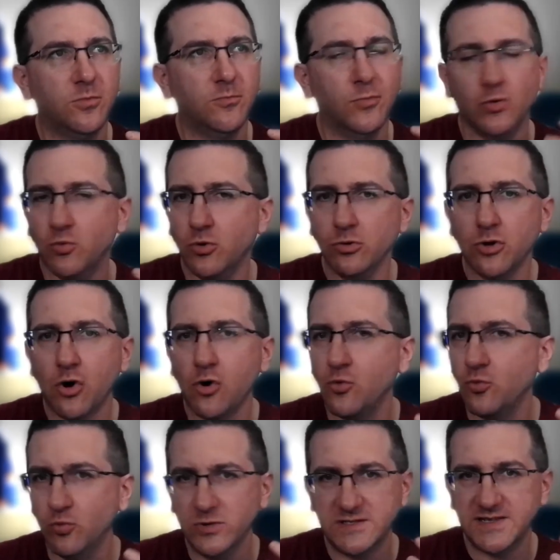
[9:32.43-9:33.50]
Meruelo
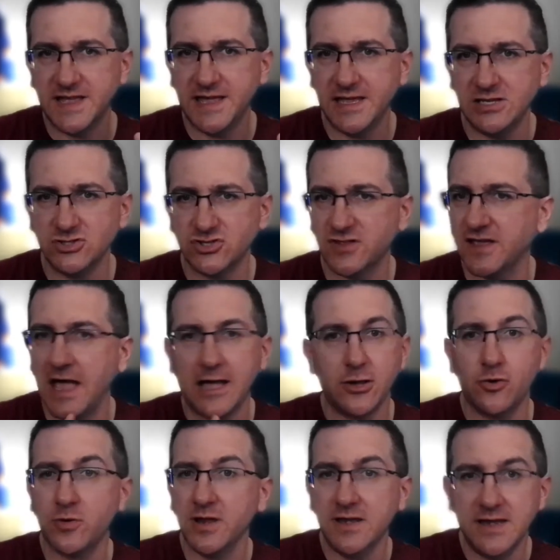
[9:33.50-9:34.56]
retains the
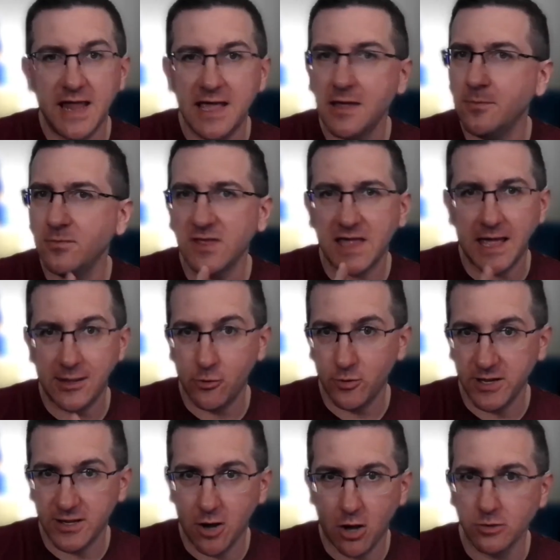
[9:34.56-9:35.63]
coyote name, the
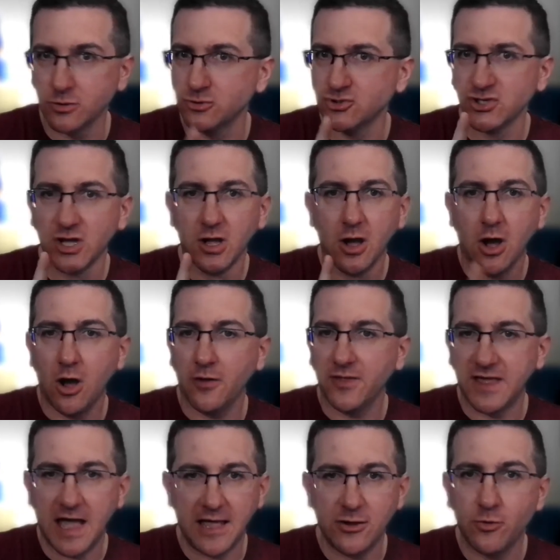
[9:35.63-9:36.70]
coyote colors, uh, the
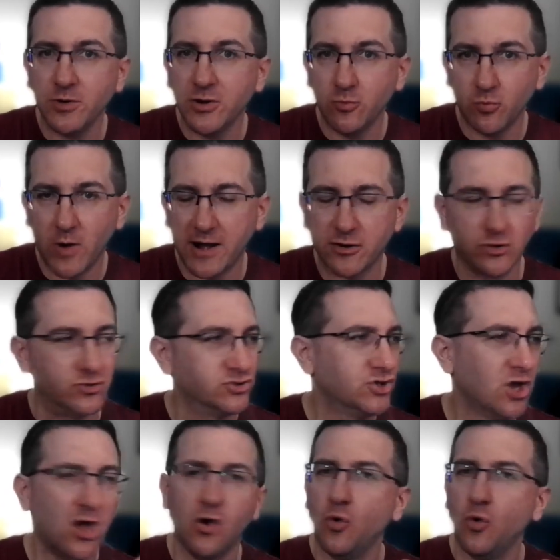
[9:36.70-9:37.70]
coyote records,